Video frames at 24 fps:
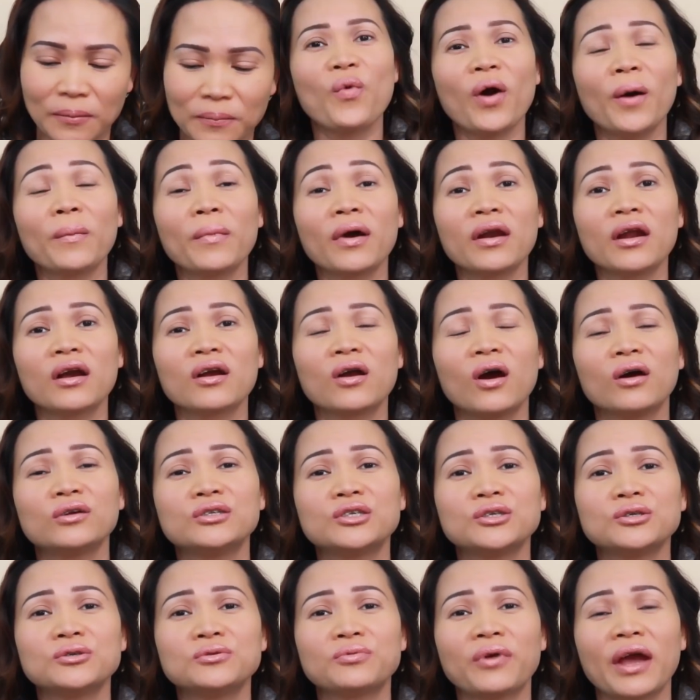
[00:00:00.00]
What I'm gonna go
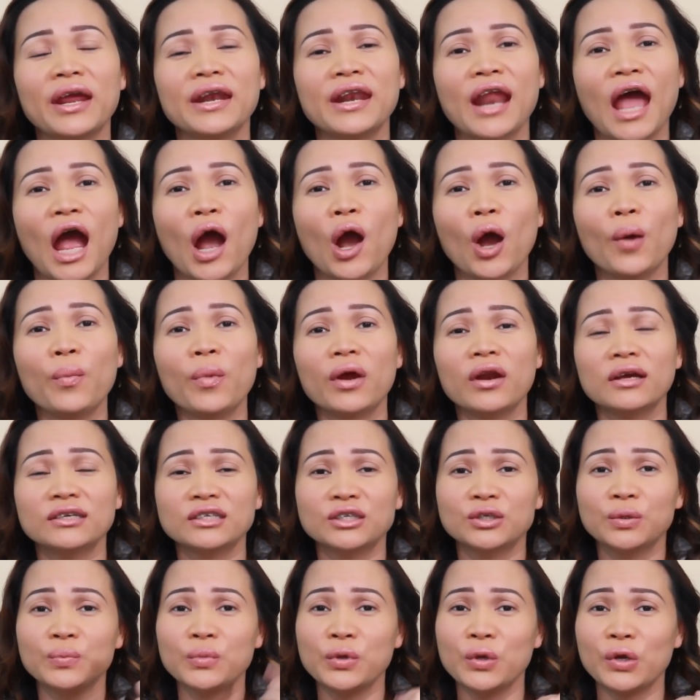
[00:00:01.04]
do right now, I'm gonna
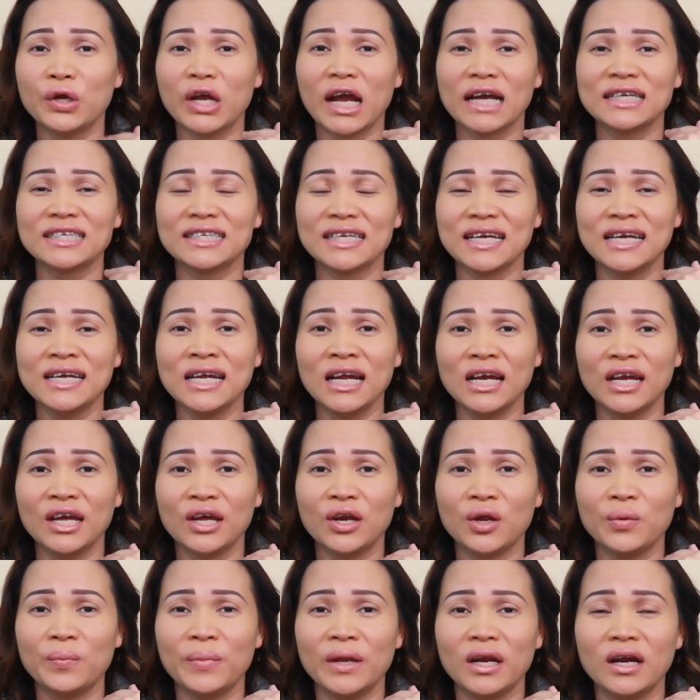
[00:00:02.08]
zoom you guys in a
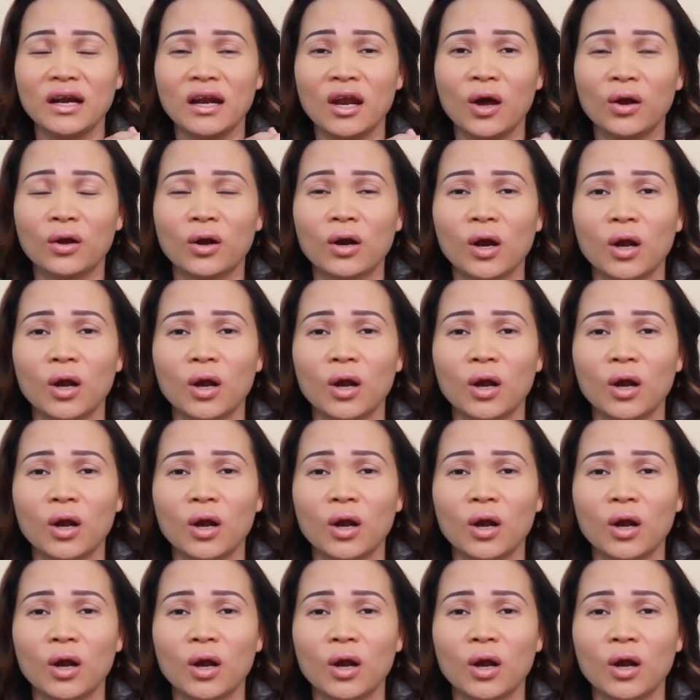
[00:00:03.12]
little bit